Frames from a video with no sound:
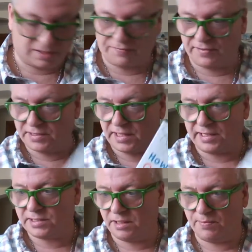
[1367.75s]
is a
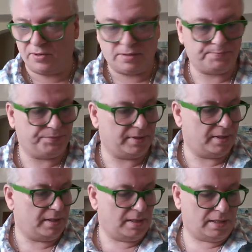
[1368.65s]
fantastic book,
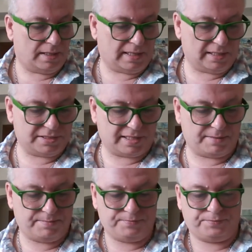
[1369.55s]
and
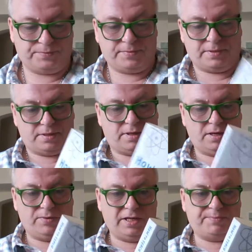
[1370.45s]

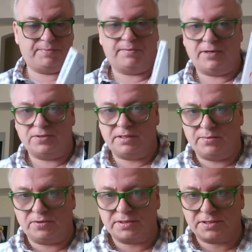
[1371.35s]
I will be promoting
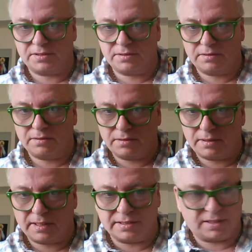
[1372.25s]
books
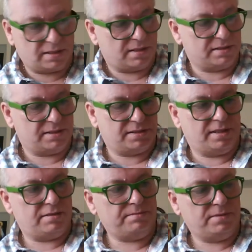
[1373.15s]
as I see
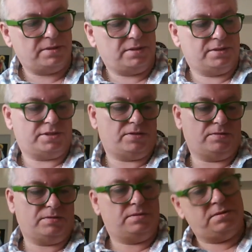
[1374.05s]
them.
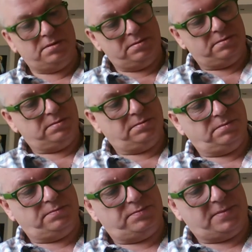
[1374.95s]
So
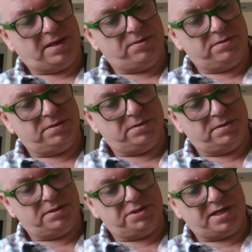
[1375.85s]
help
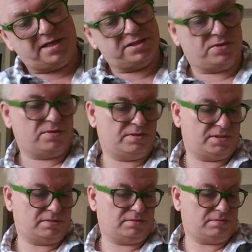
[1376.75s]
to Chaz
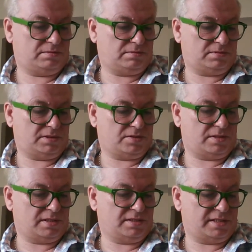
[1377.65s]
Arzel. That's all
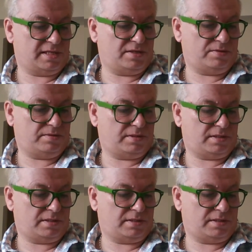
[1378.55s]
I can tell you.